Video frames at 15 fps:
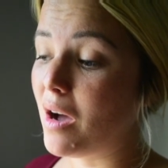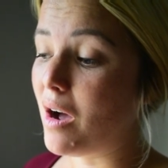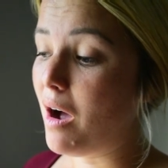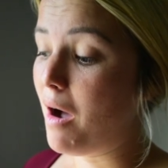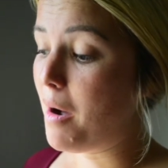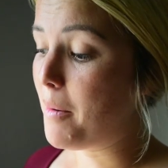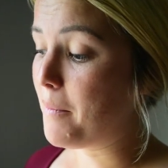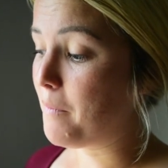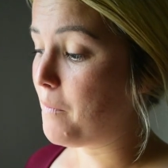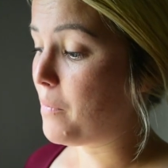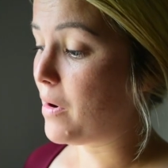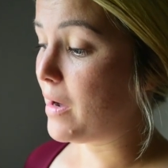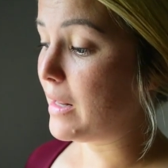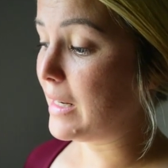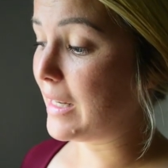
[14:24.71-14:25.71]

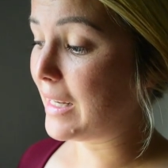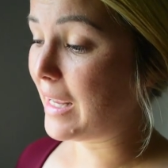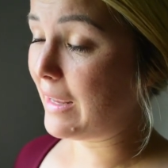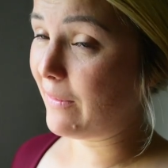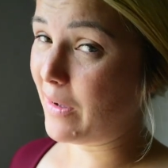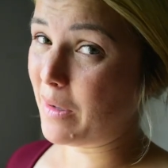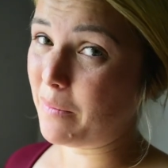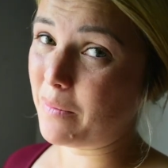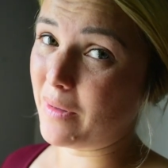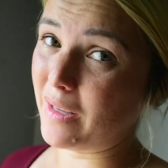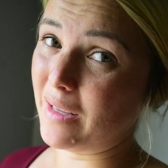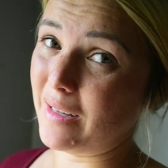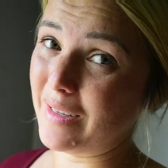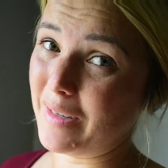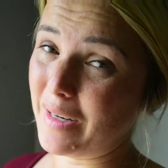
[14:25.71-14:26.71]
But it gave up
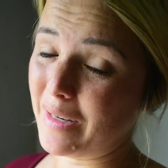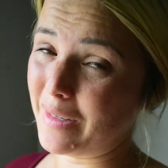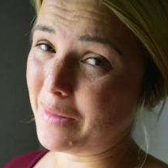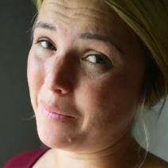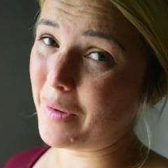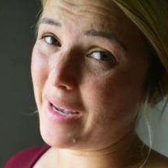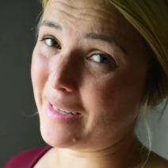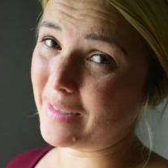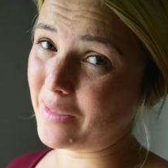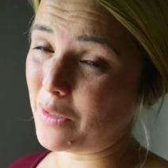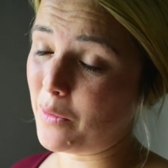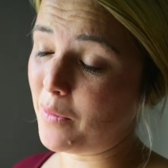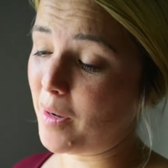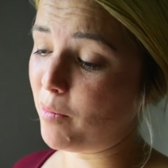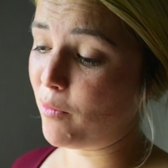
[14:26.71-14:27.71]
and it ended up passing
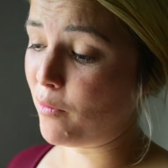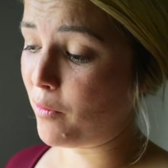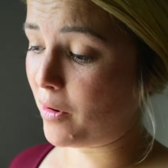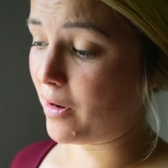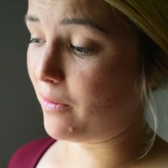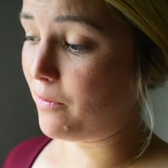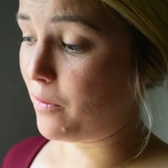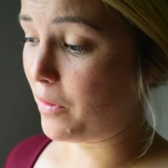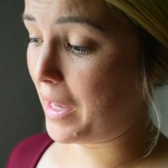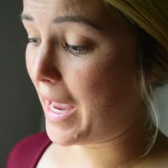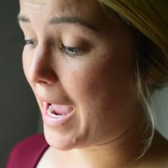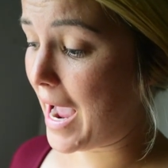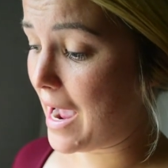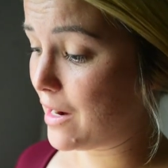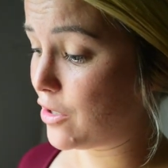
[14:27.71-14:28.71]
away before it could fully
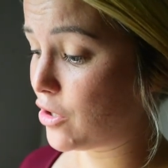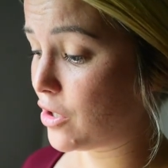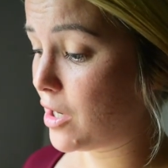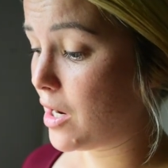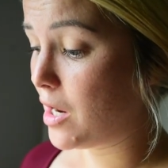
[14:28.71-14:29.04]
hatch,